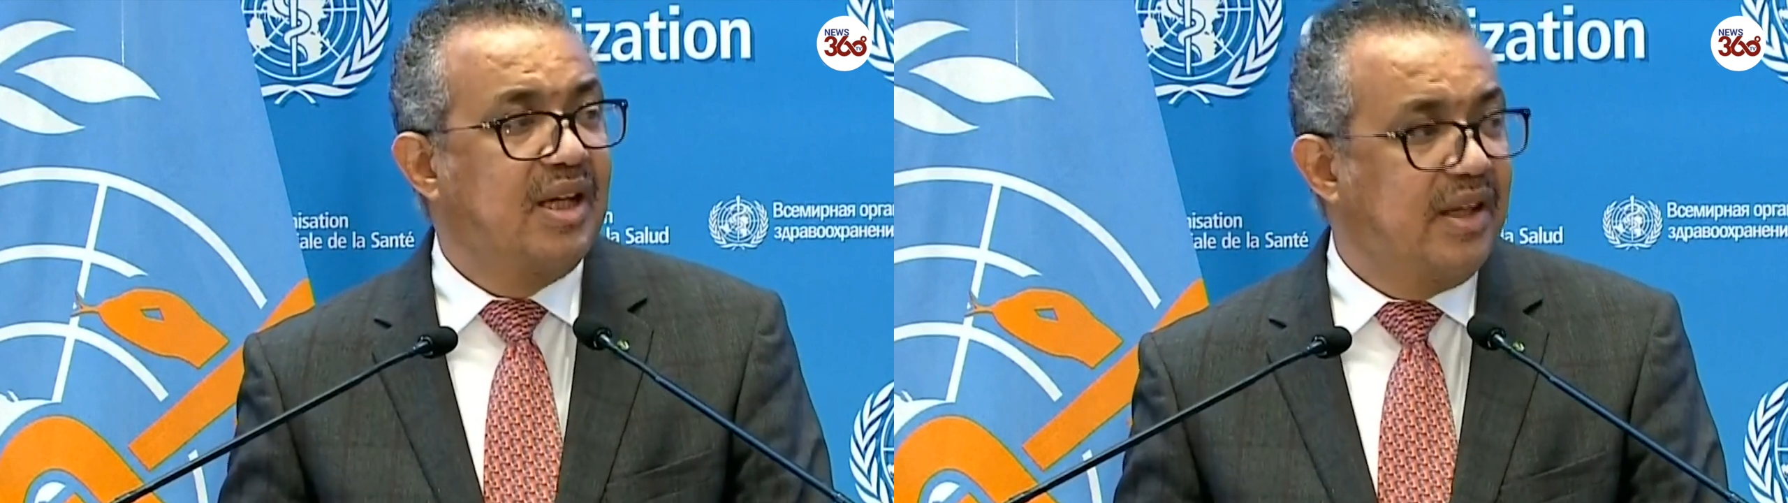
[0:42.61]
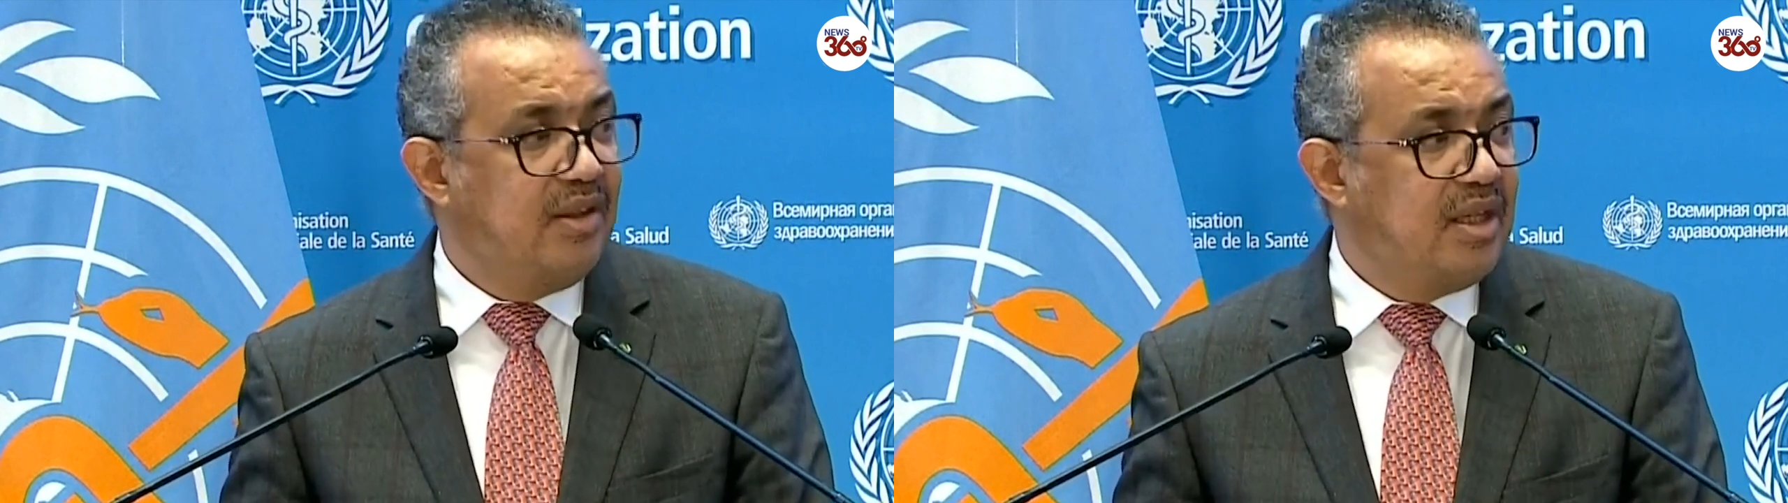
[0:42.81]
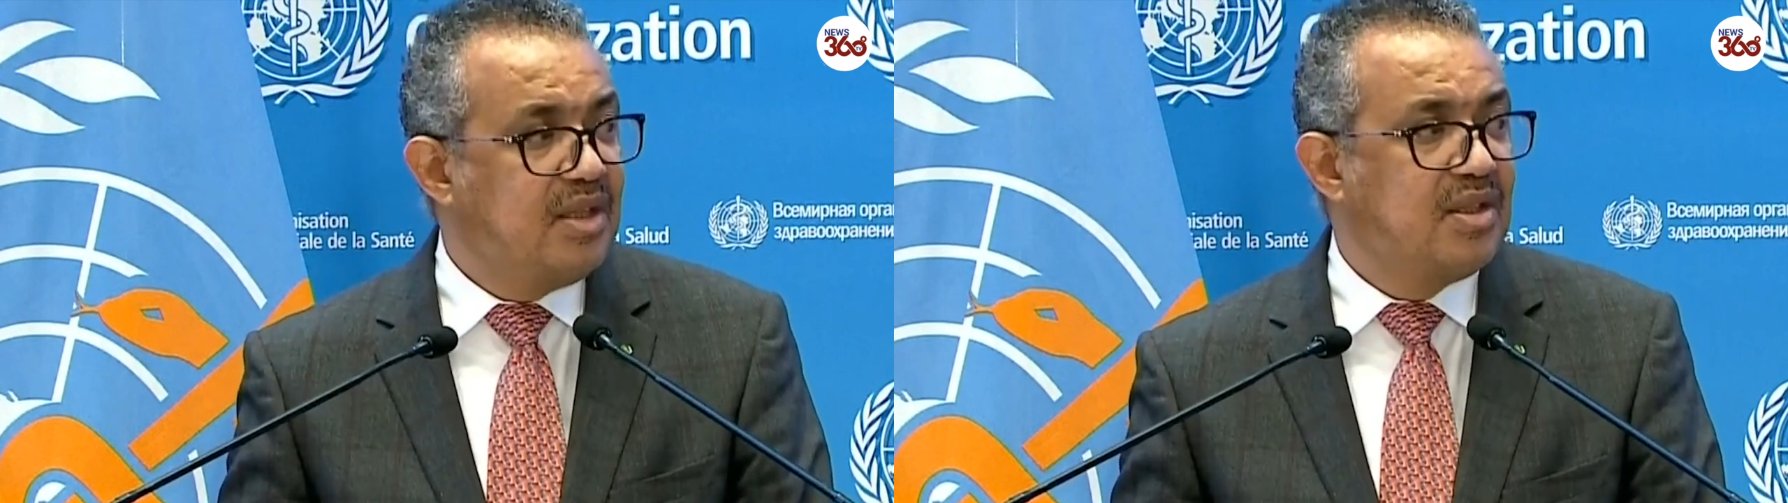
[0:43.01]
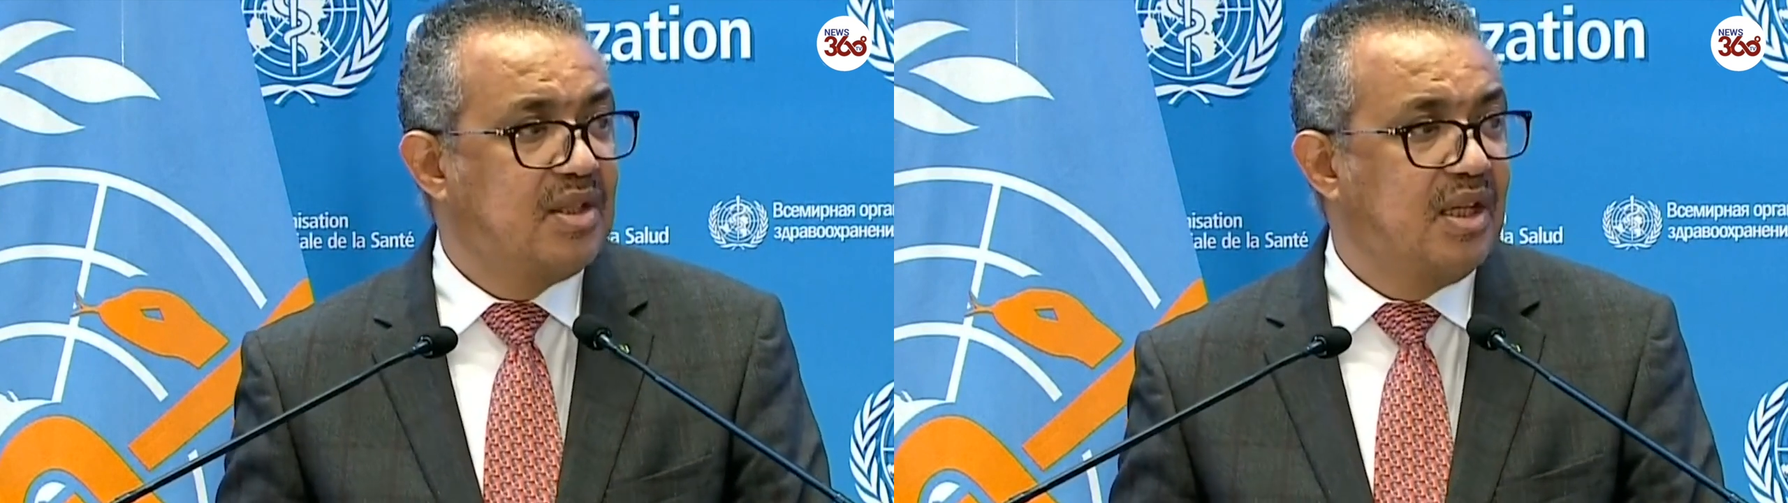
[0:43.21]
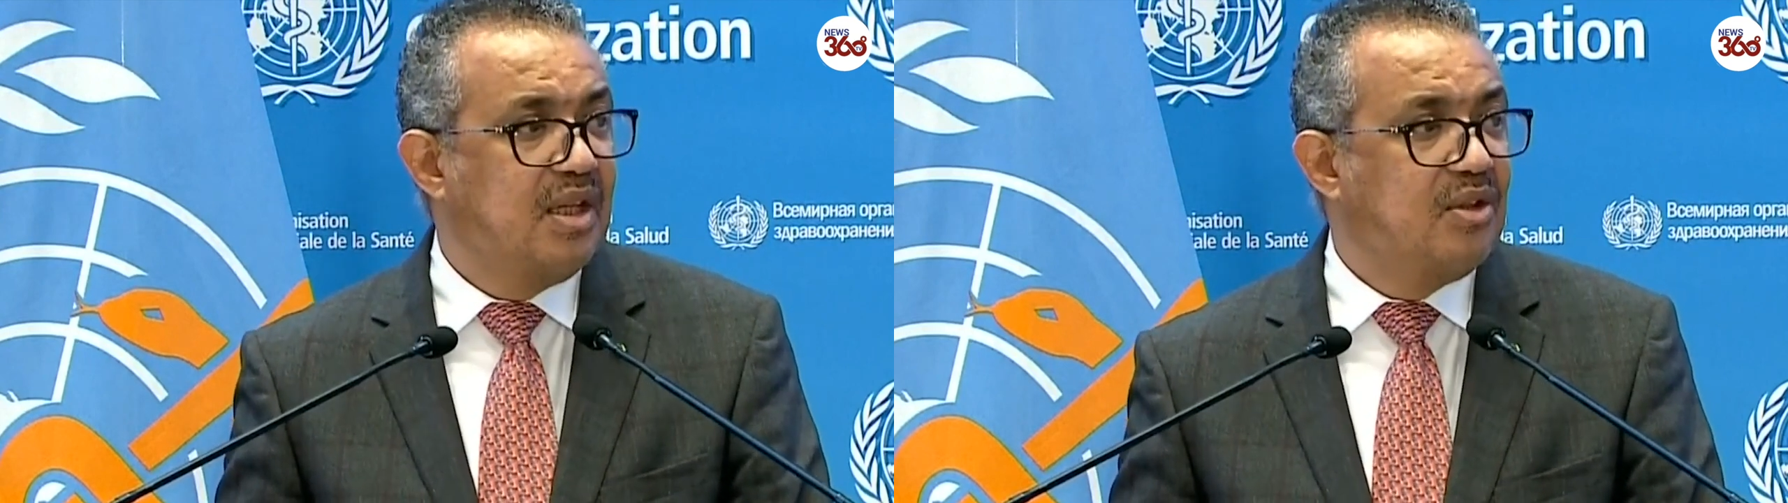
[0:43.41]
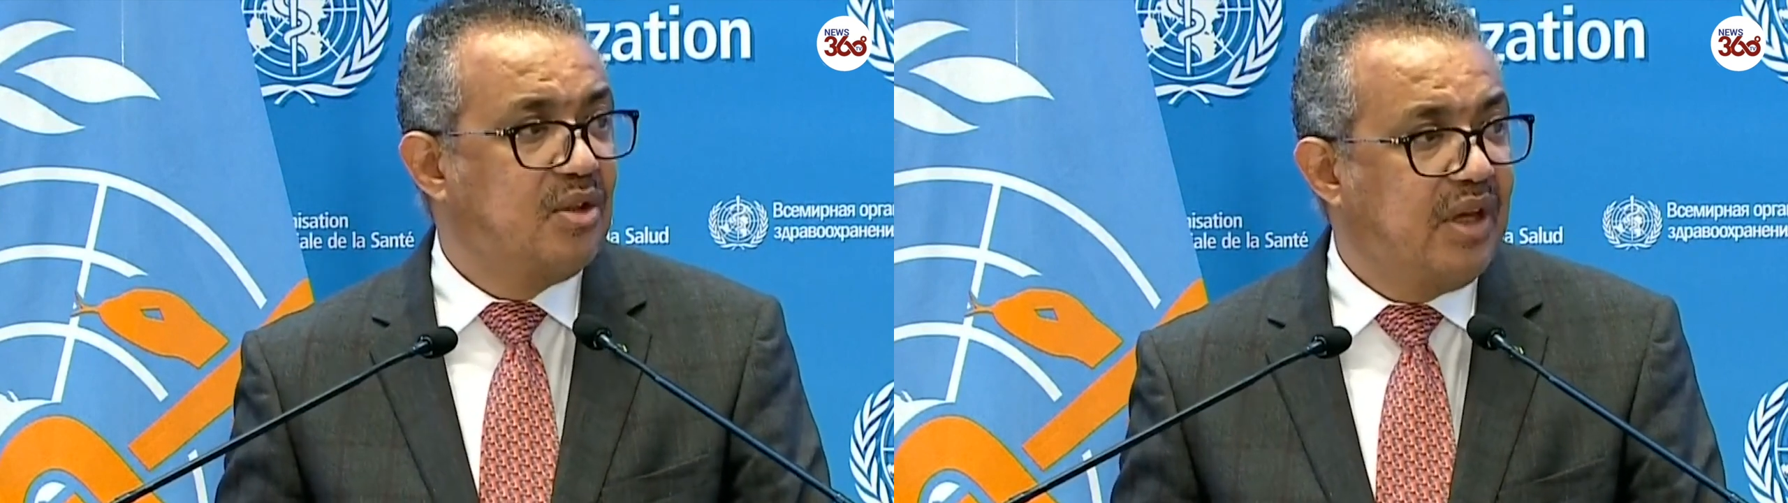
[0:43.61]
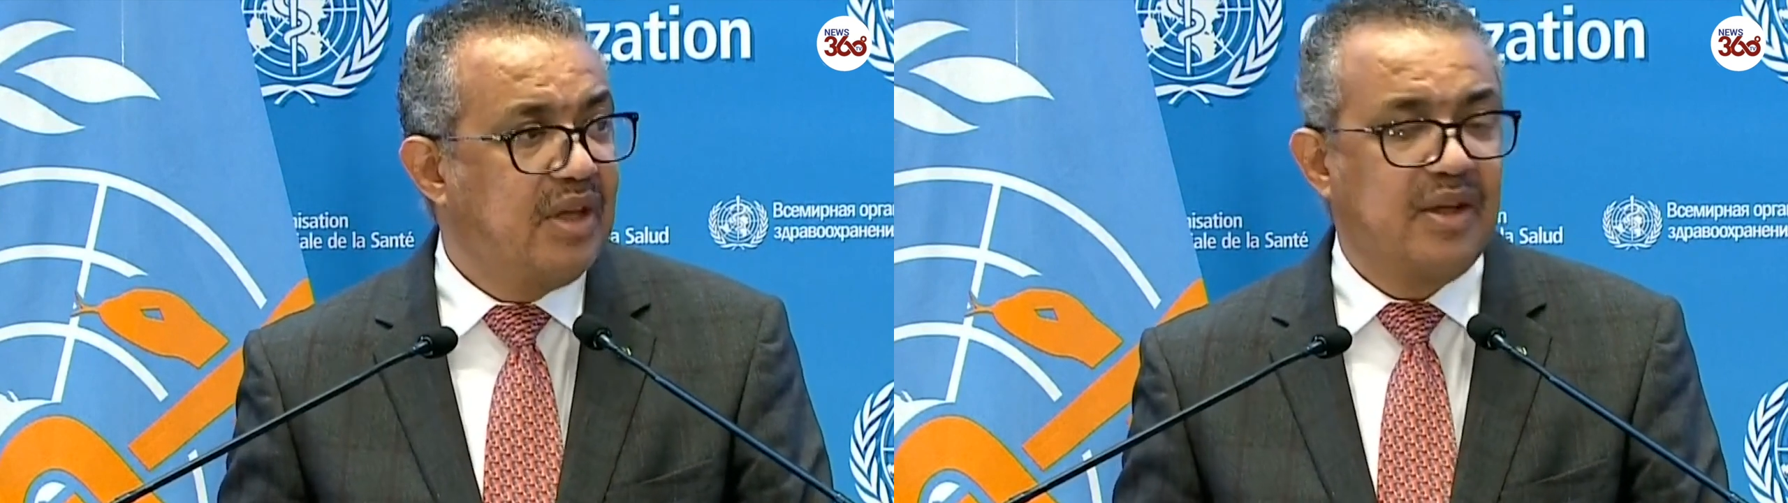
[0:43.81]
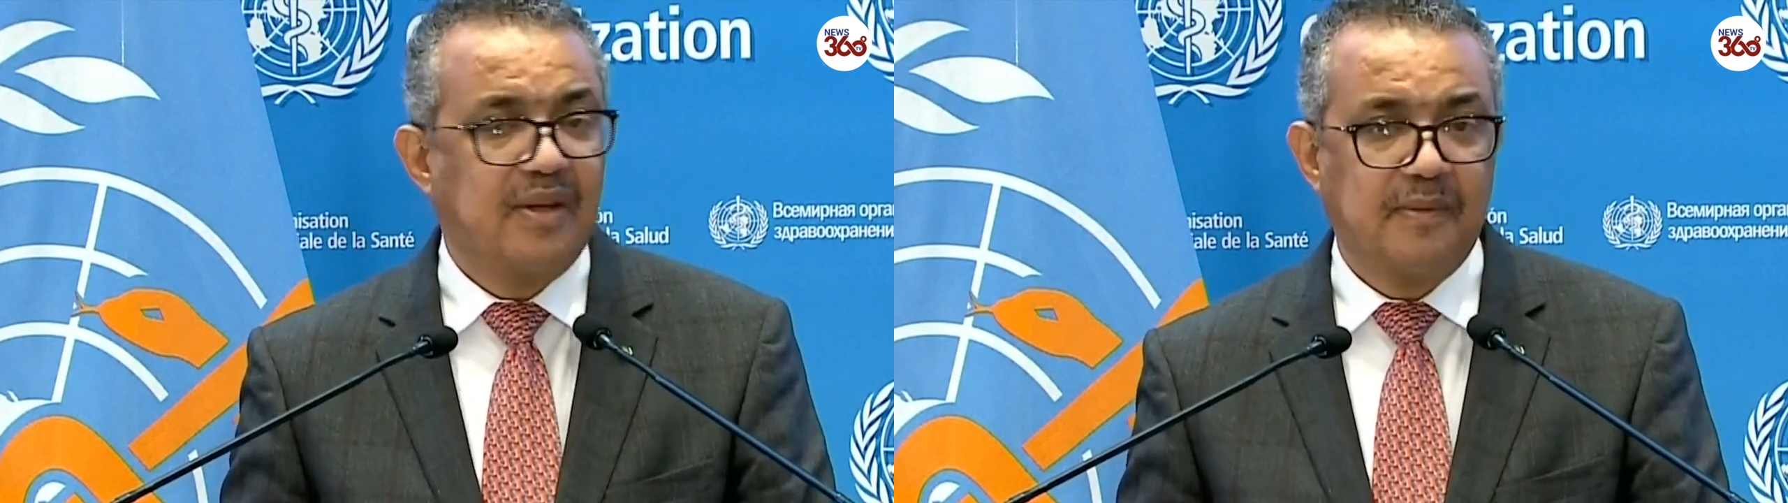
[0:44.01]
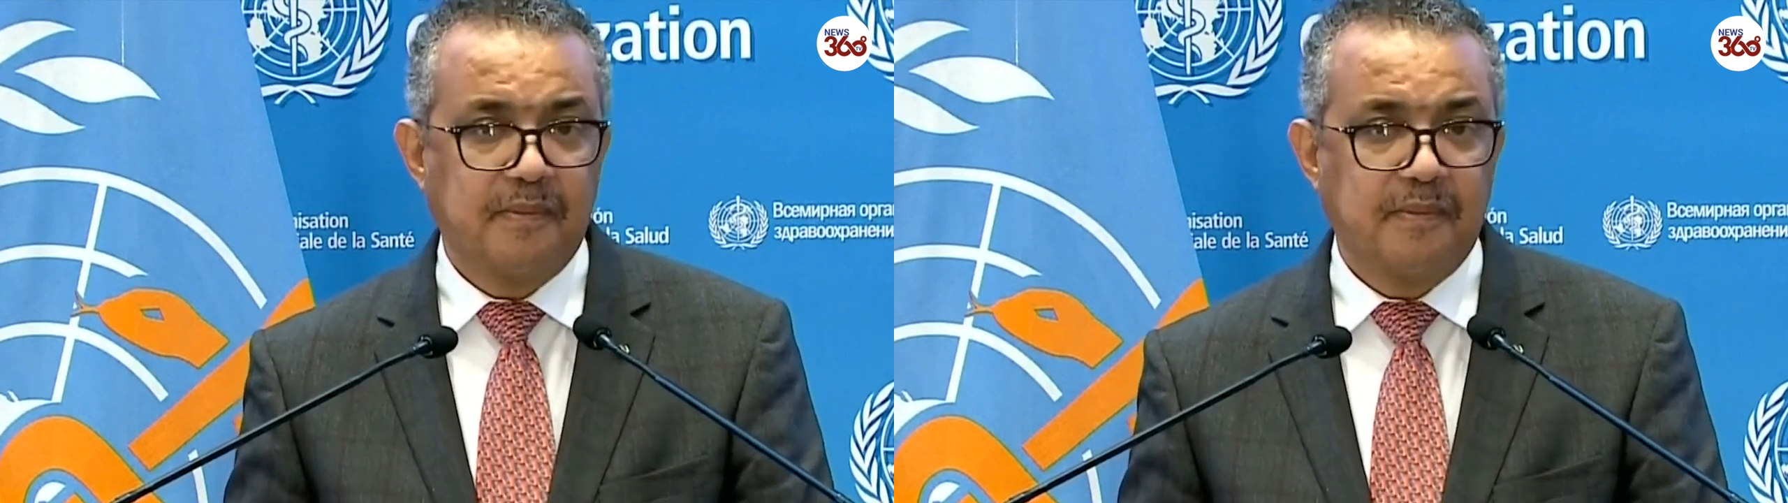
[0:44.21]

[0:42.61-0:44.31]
in this together.